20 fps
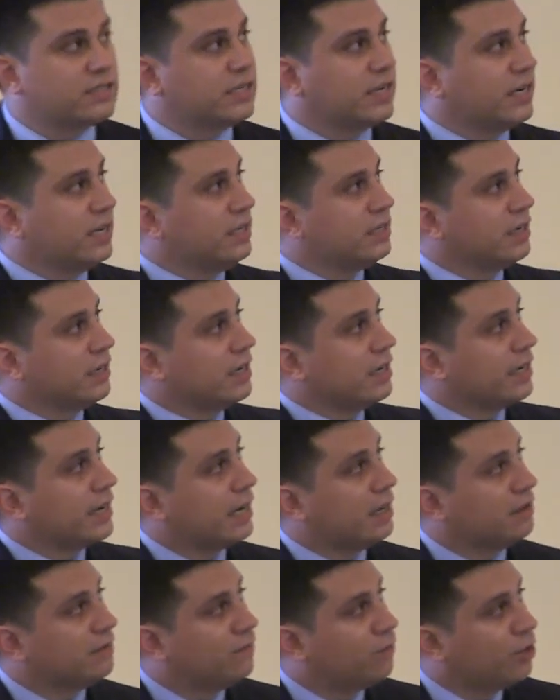study done in
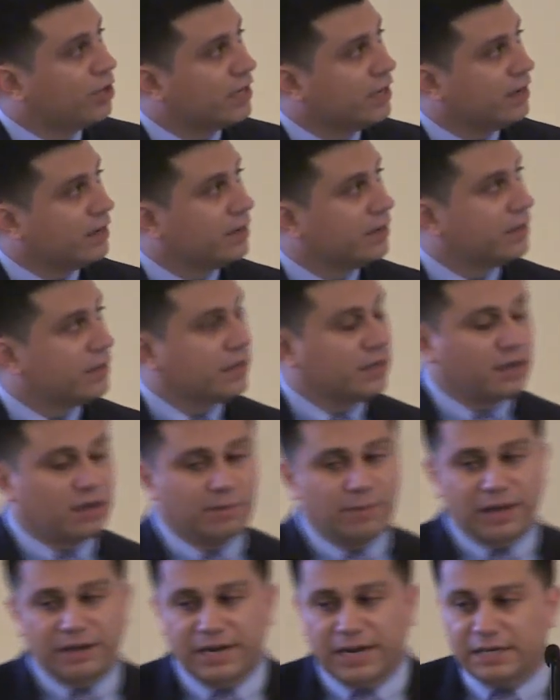California, uh,
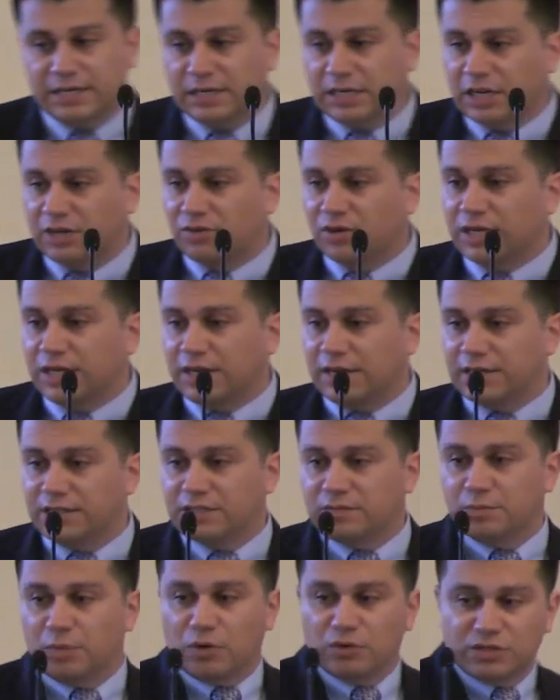about 1,800
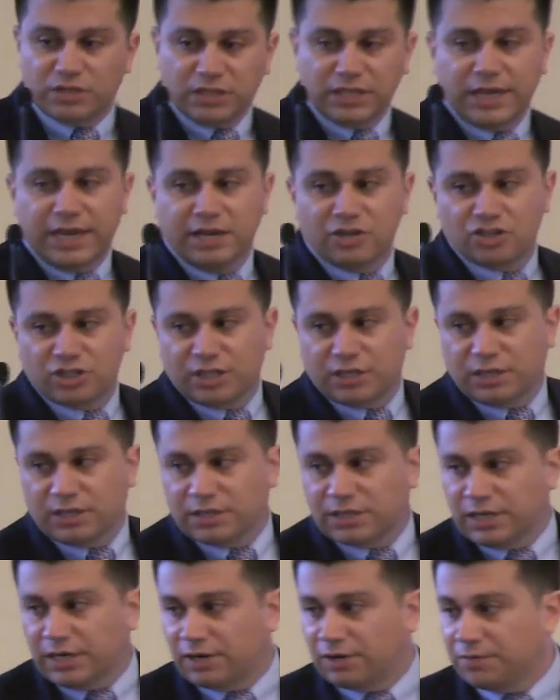kids, mostly Asian and
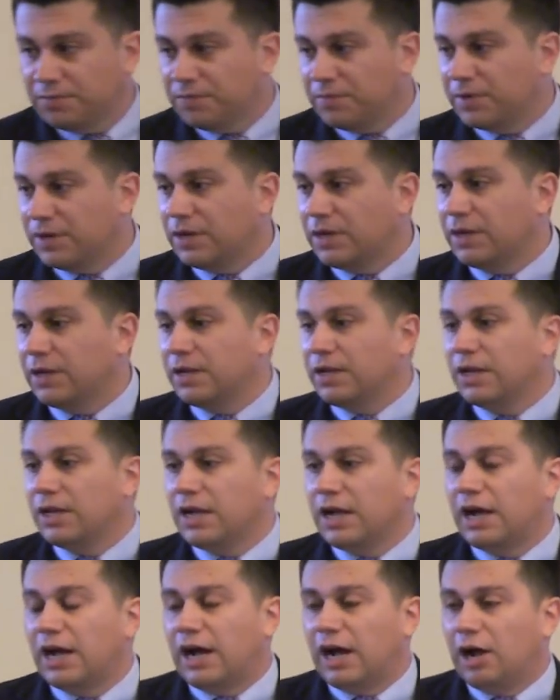Latino,
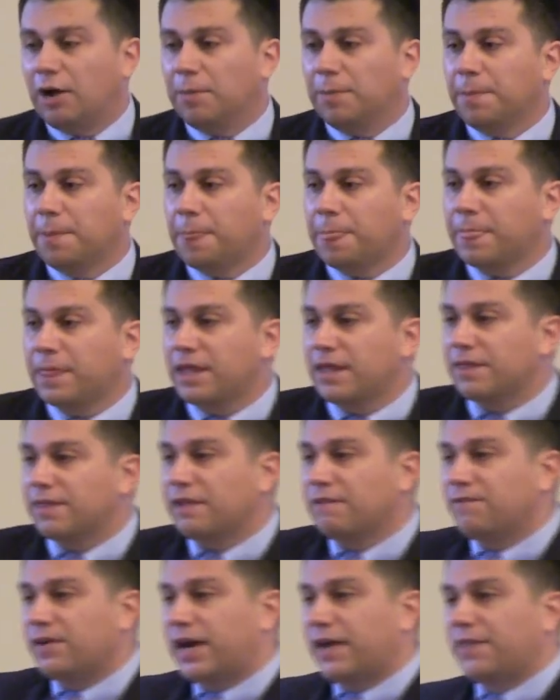um,
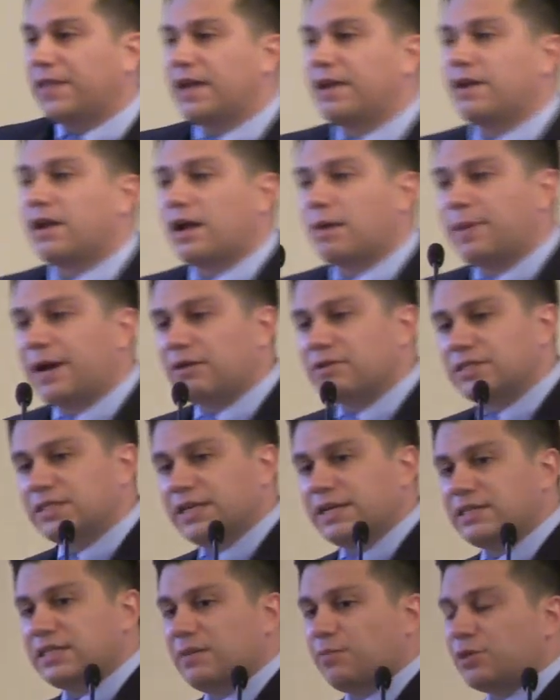they find that about
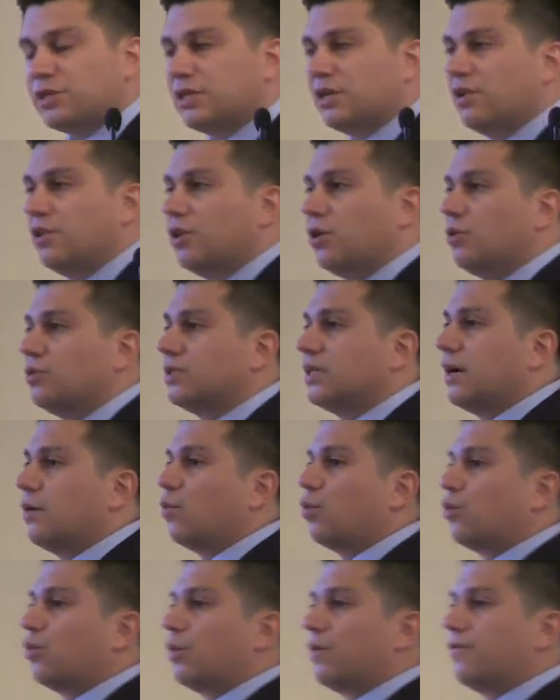60% of those that
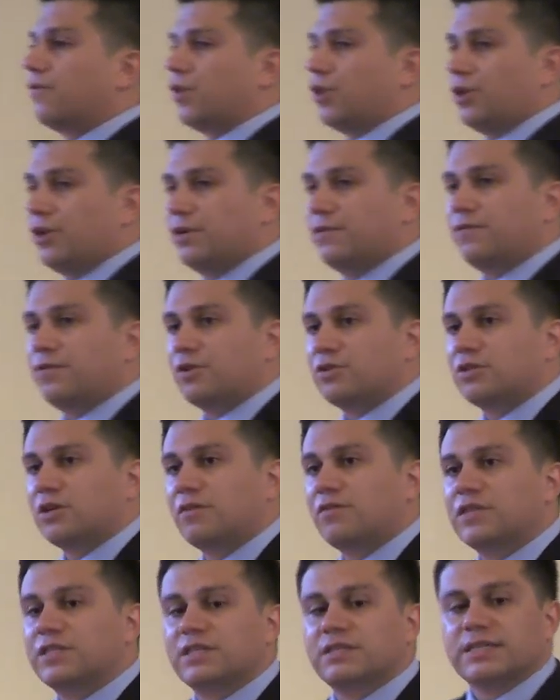were referred for
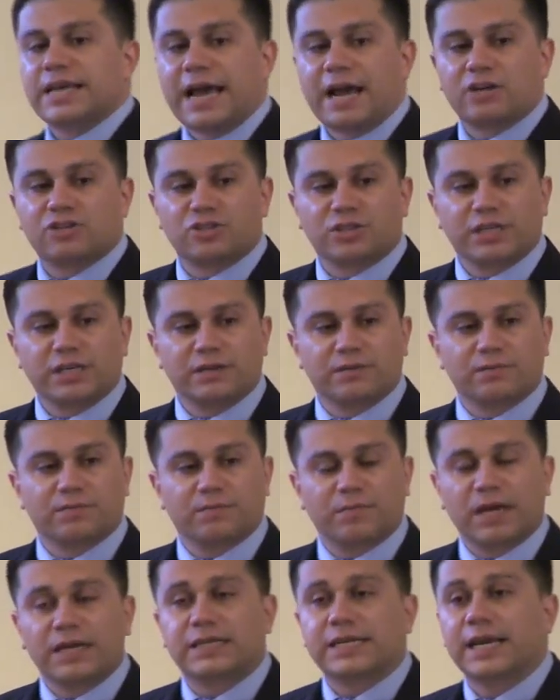services actually
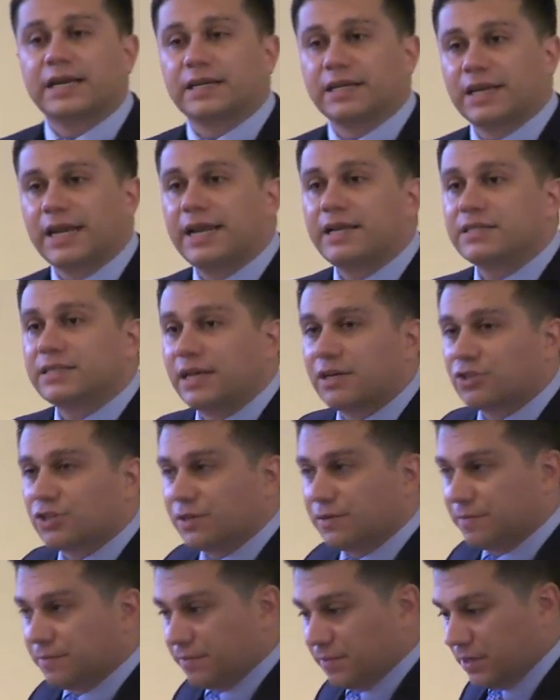attended a
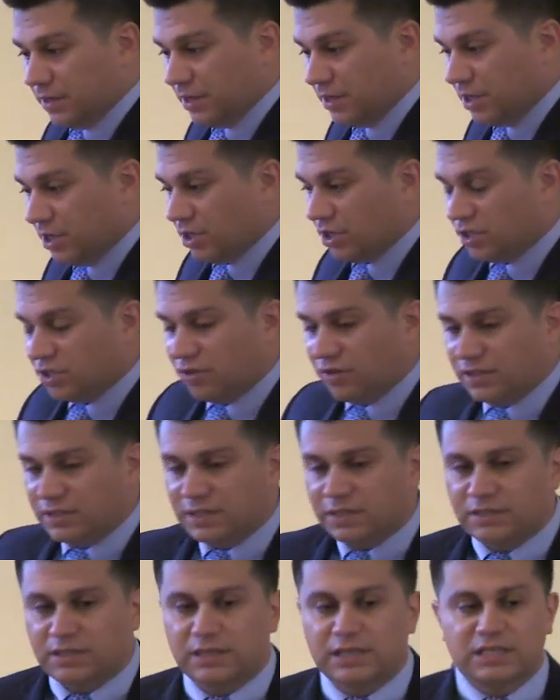session. So
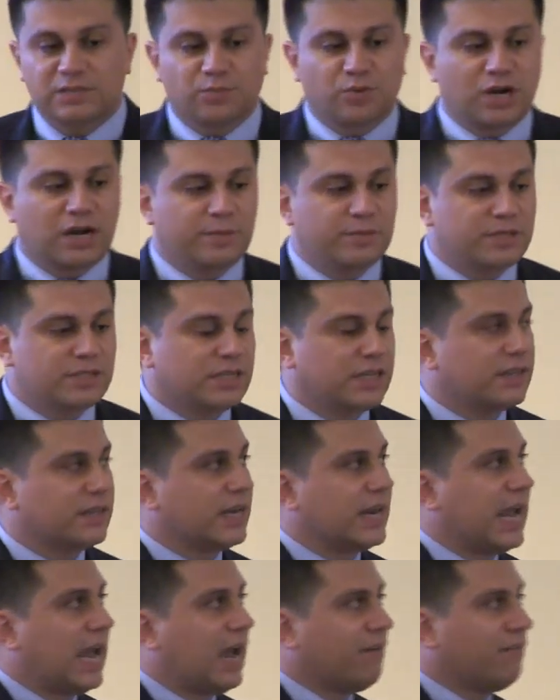this is at least promising
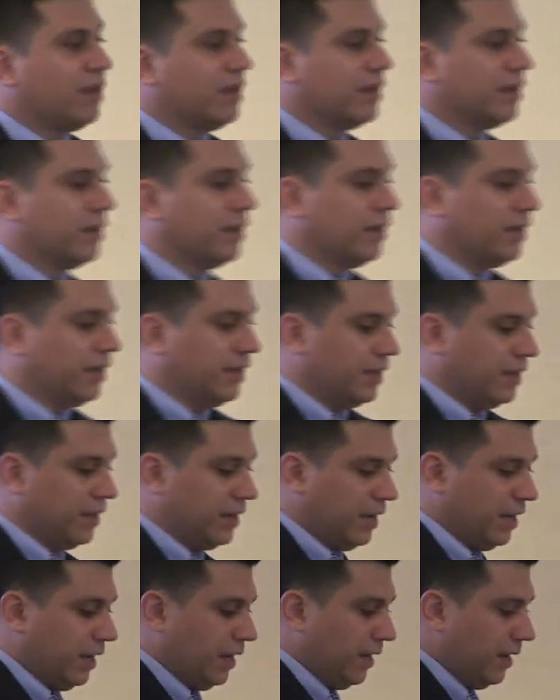that having
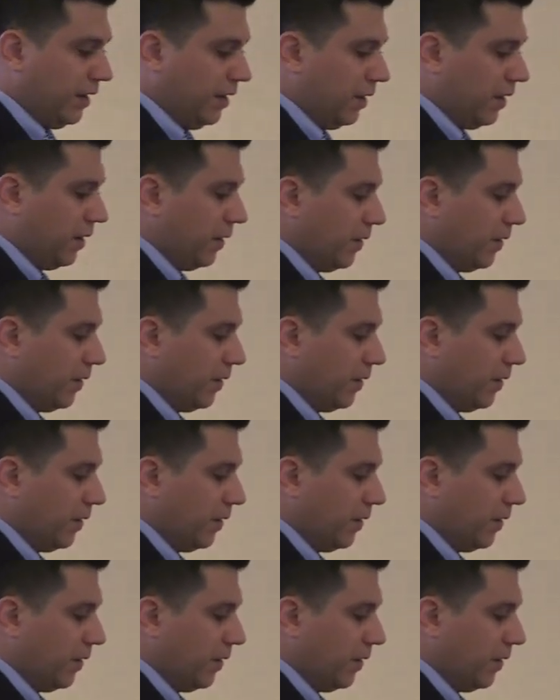uh,